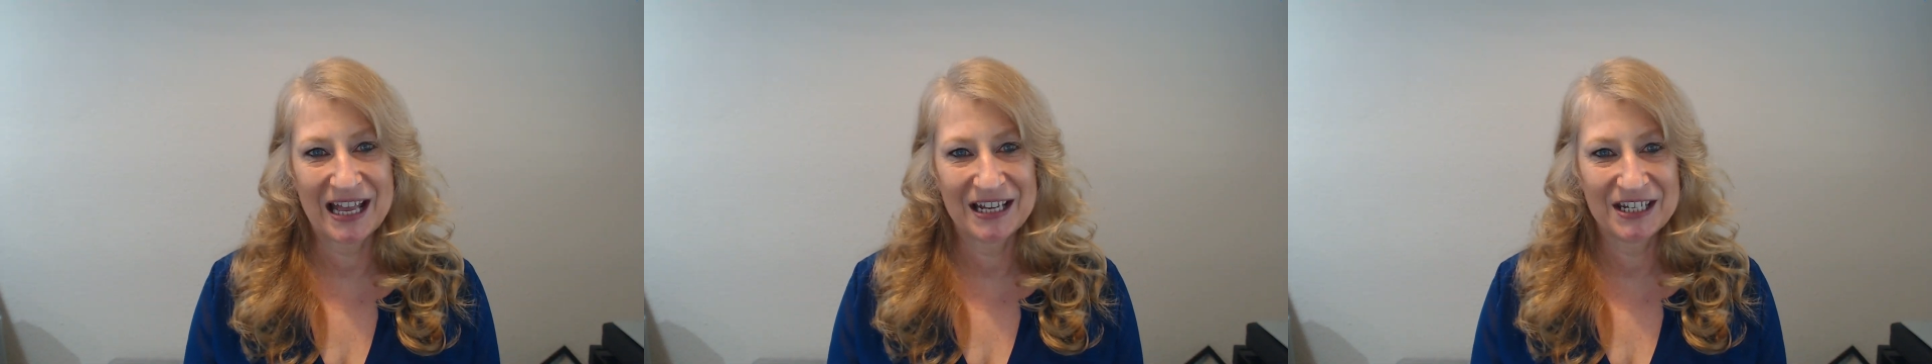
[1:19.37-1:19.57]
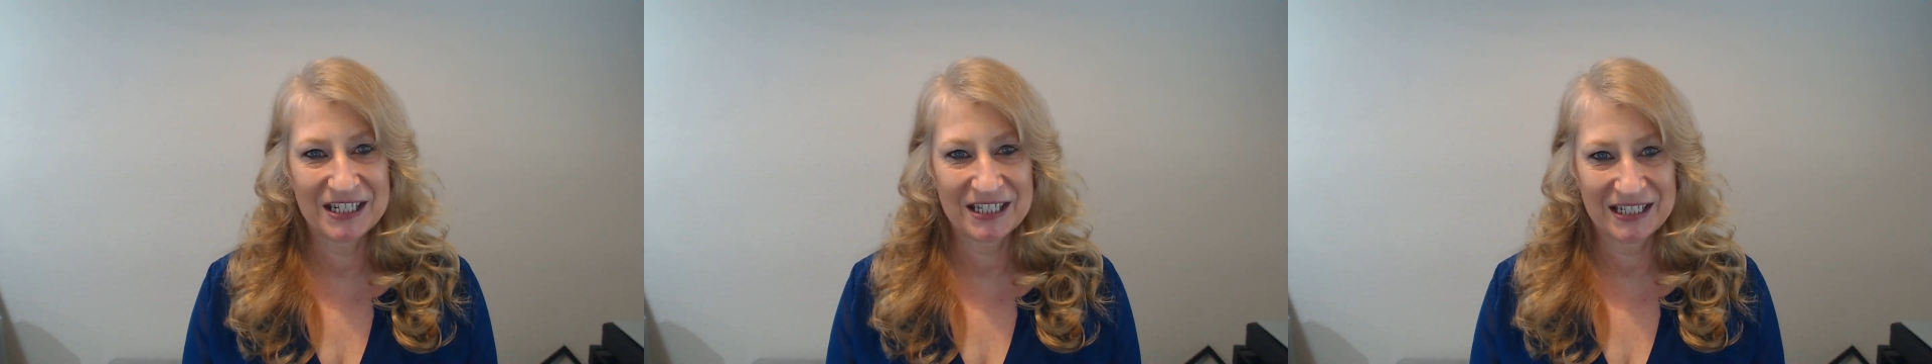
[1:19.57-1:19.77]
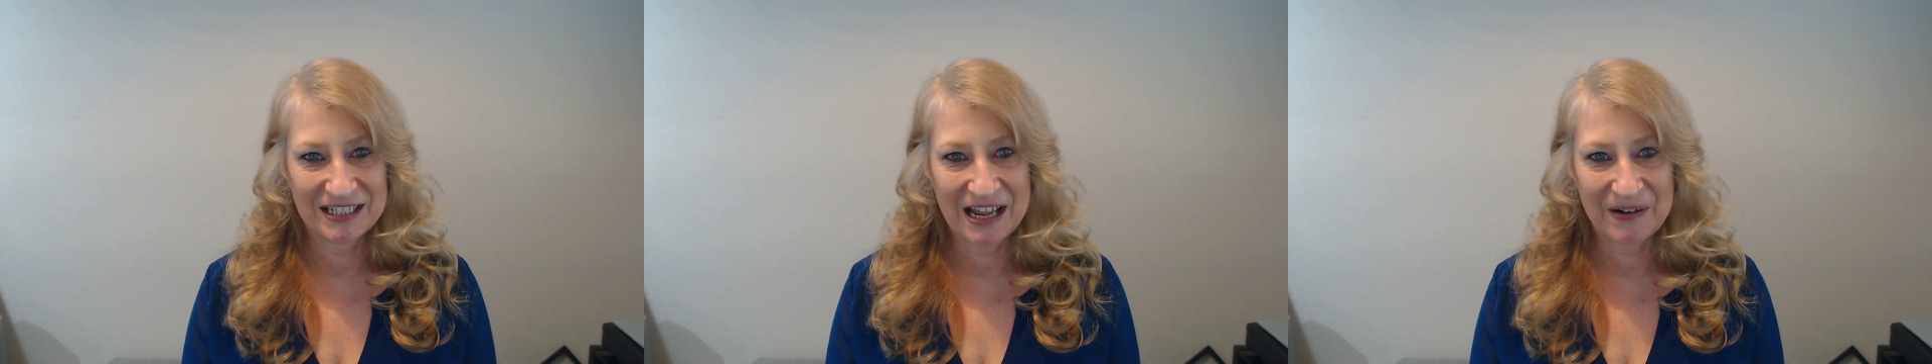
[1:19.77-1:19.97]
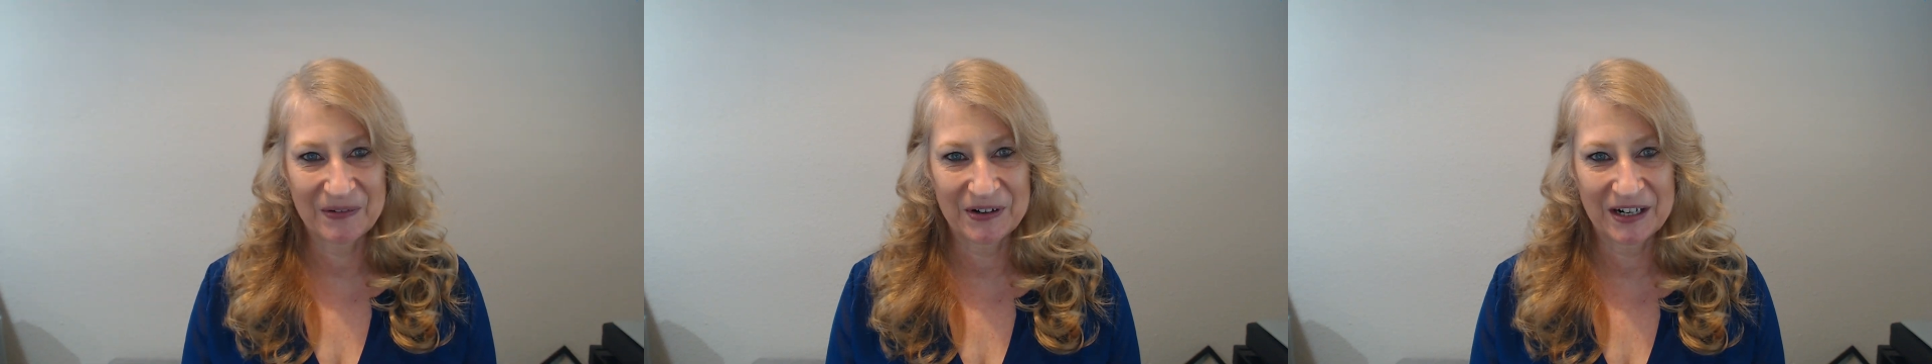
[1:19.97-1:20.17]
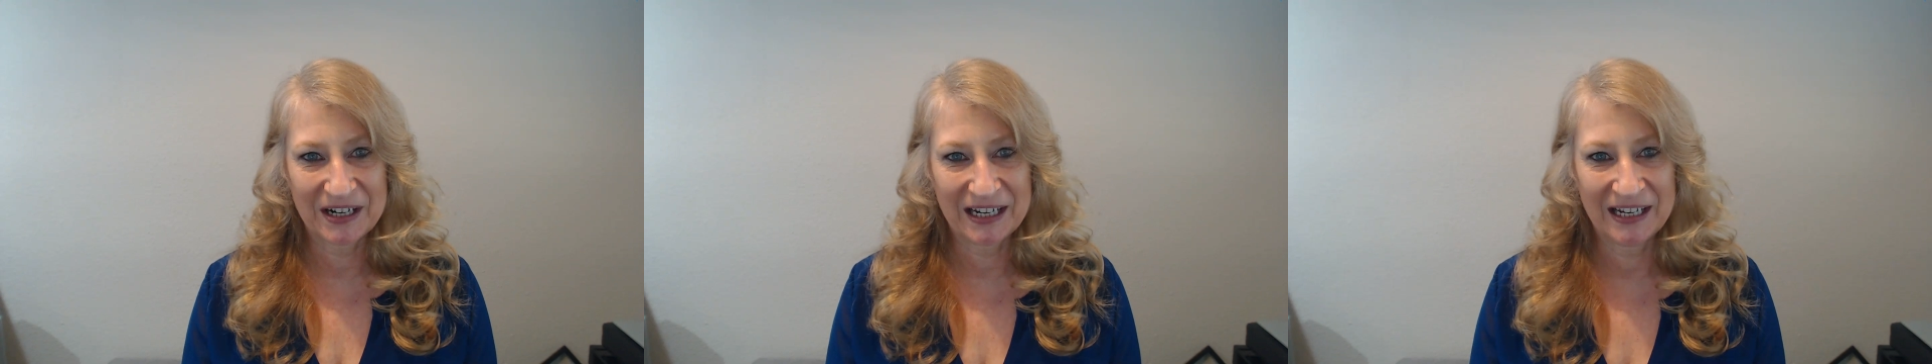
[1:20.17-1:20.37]
Edge to
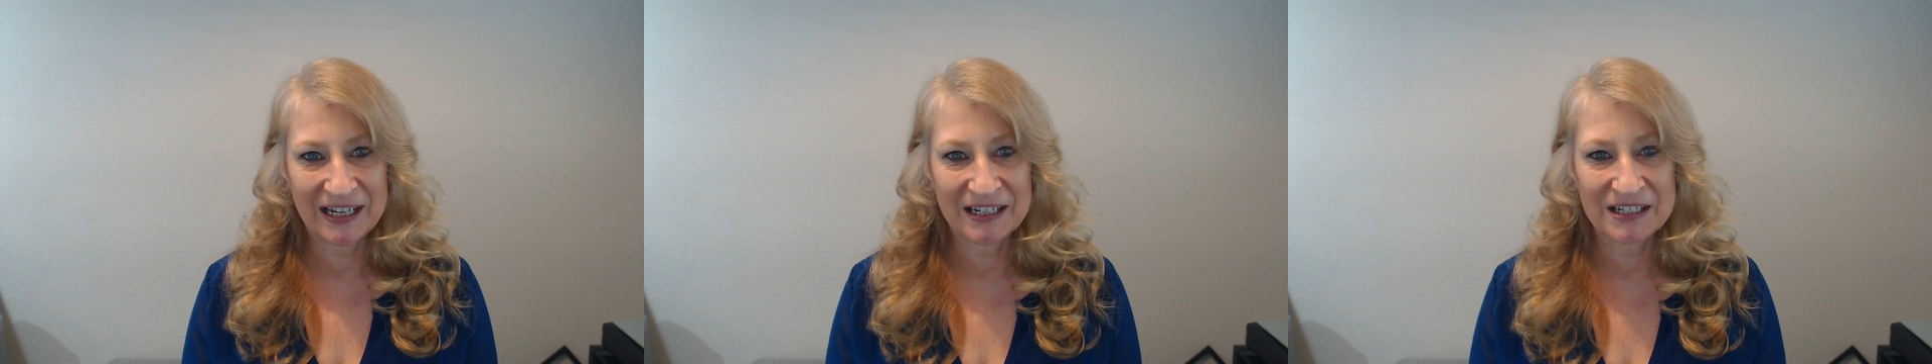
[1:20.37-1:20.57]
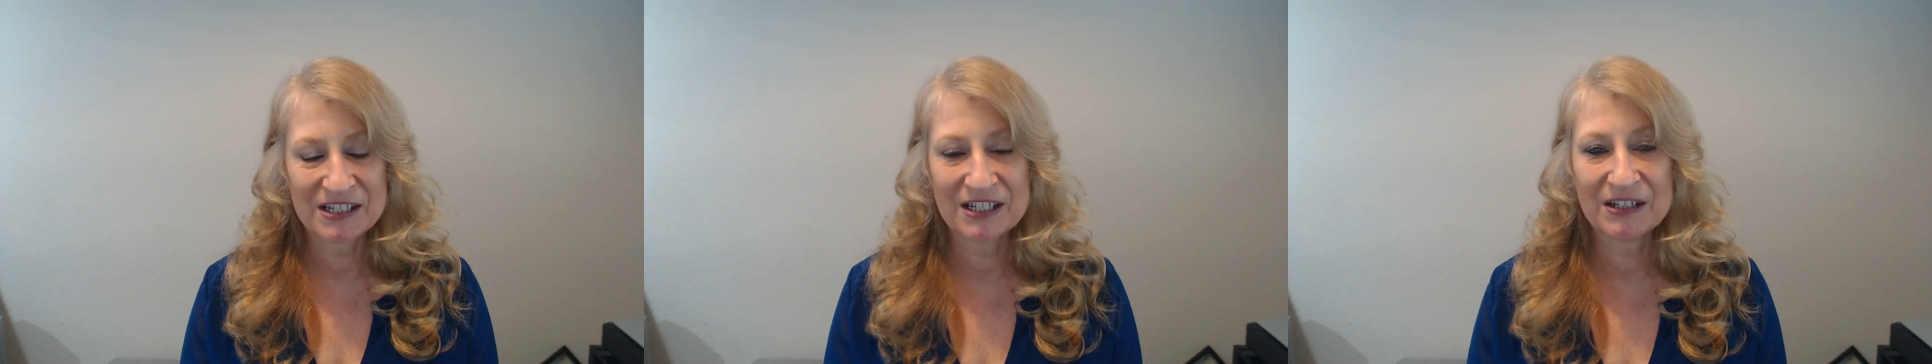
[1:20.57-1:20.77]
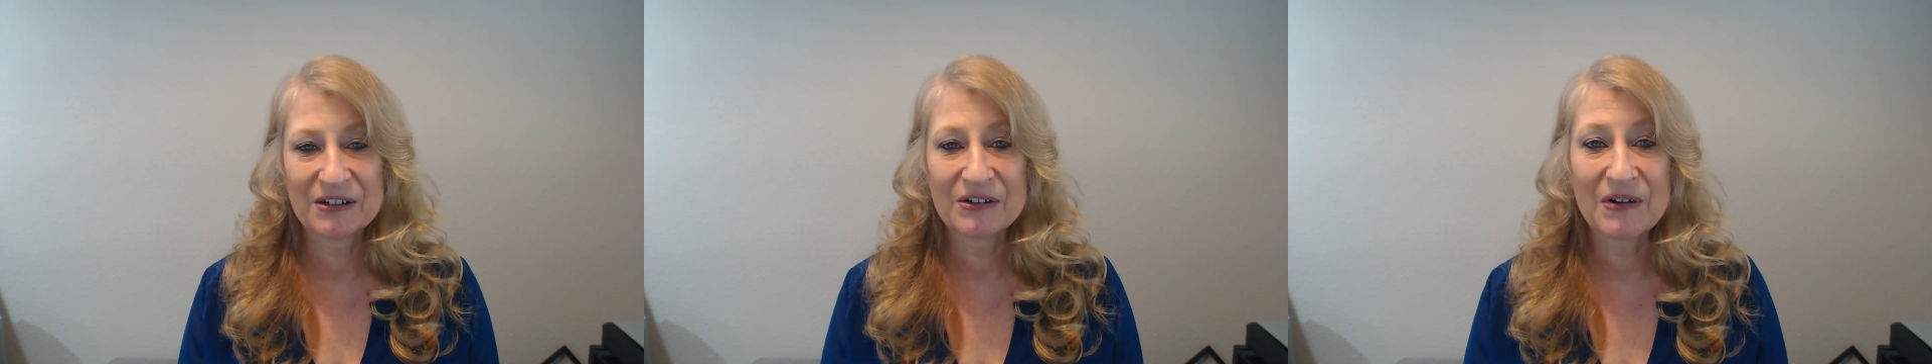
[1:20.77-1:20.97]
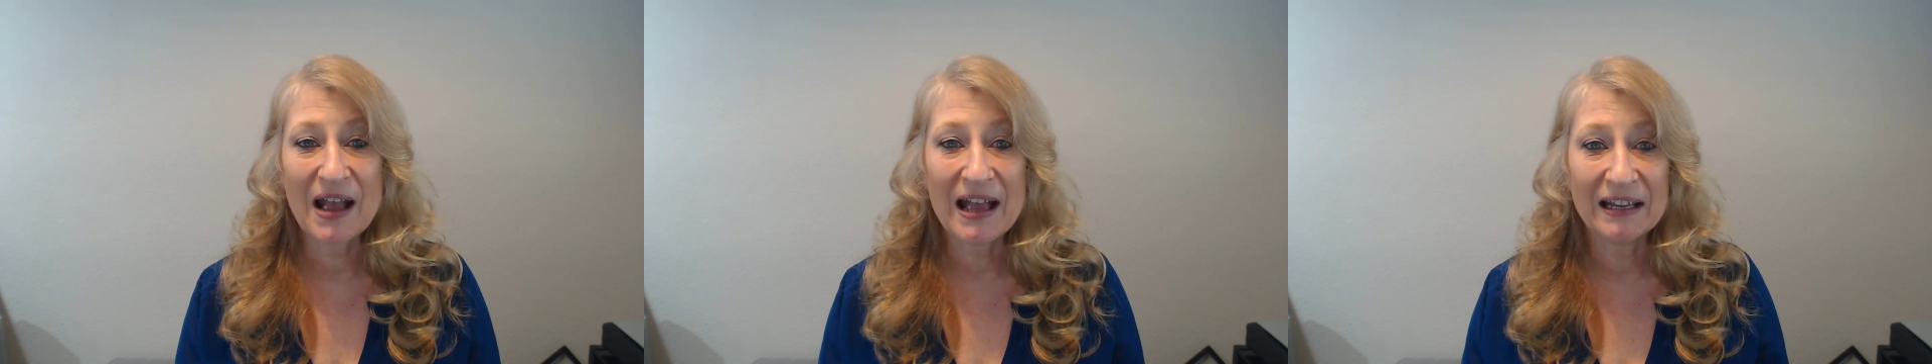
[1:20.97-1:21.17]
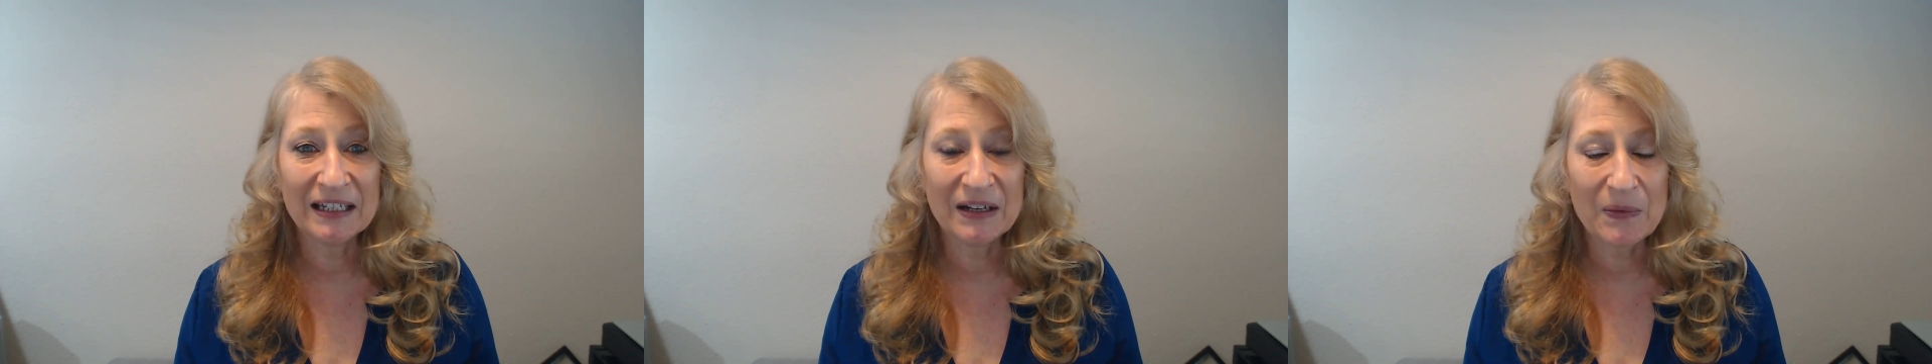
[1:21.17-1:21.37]
networking to
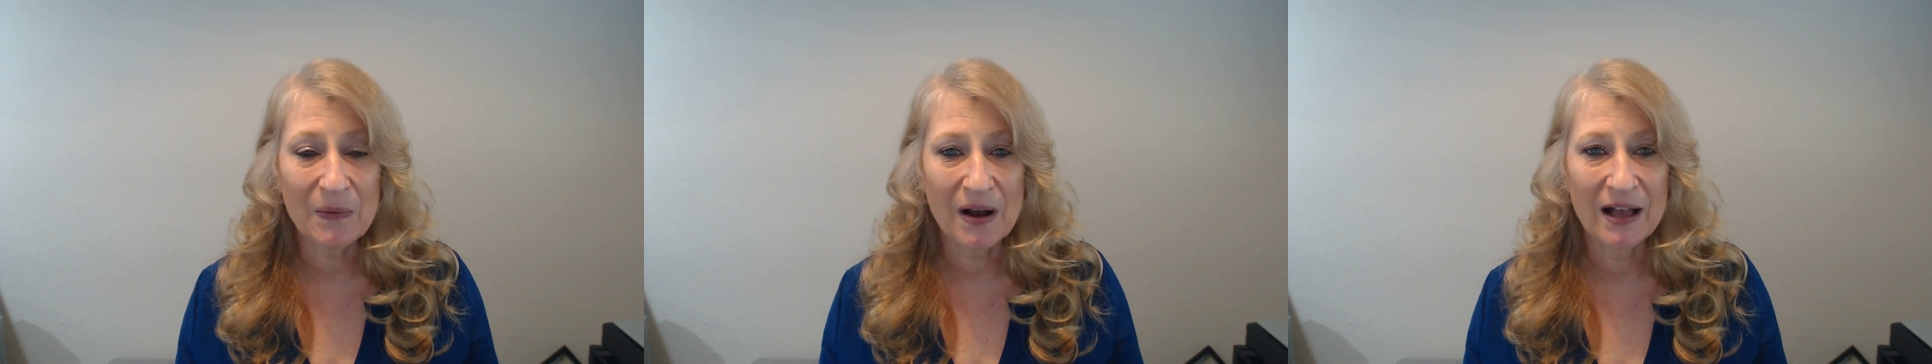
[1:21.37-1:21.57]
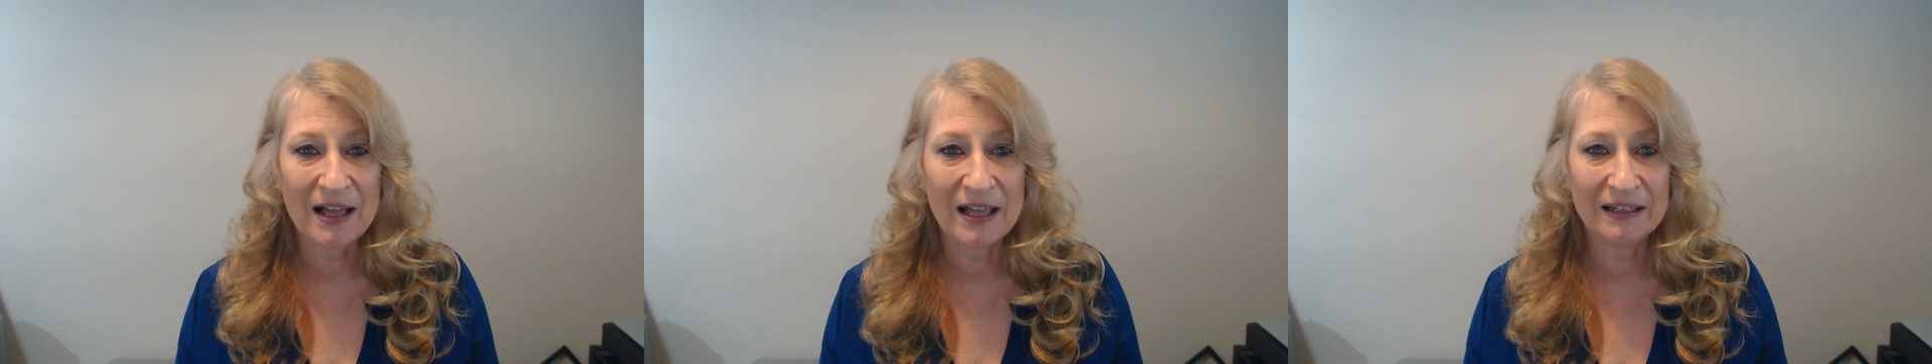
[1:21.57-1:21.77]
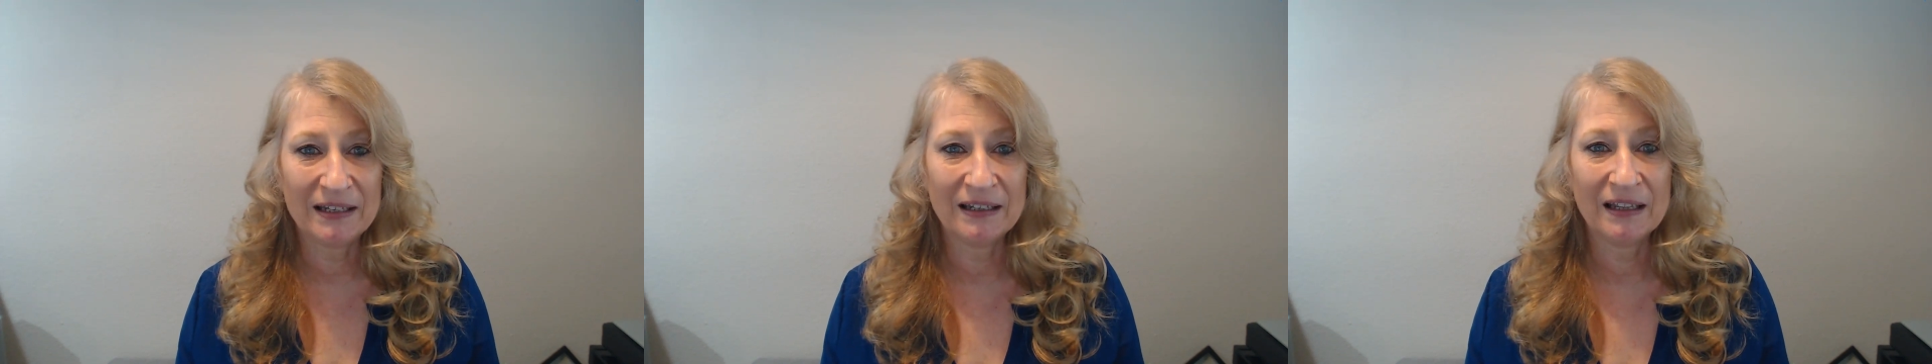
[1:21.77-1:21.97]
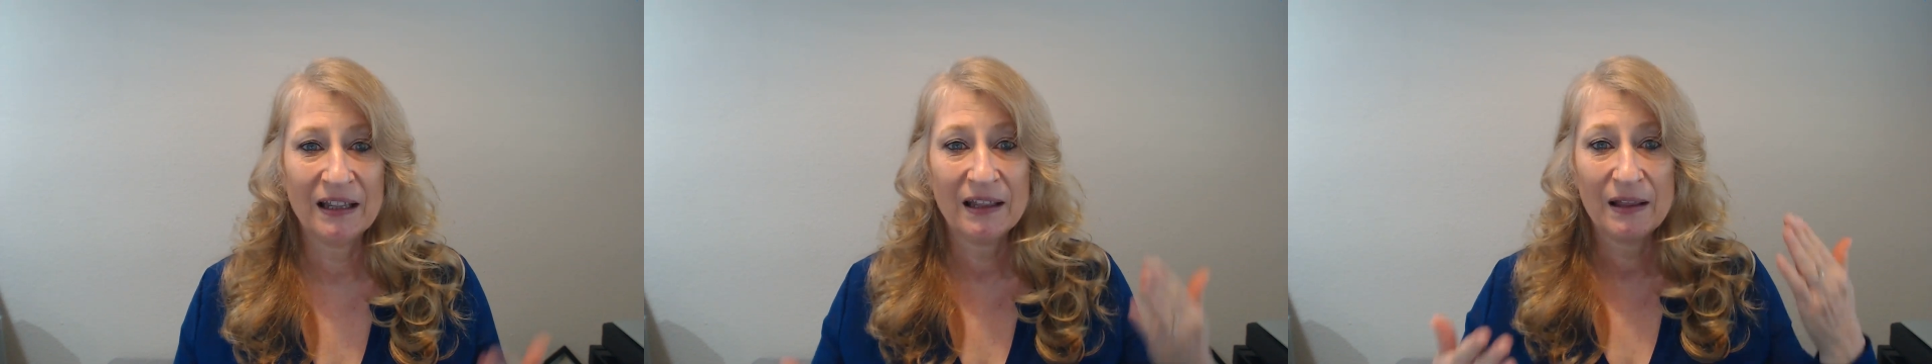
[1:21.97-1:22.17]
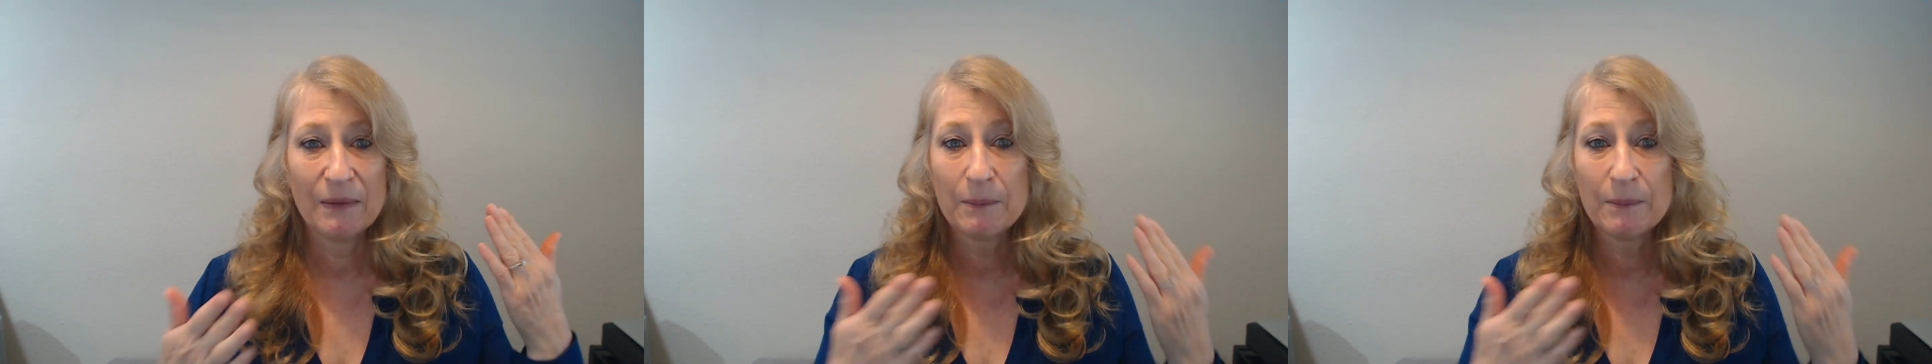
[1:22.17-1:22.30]
anyone,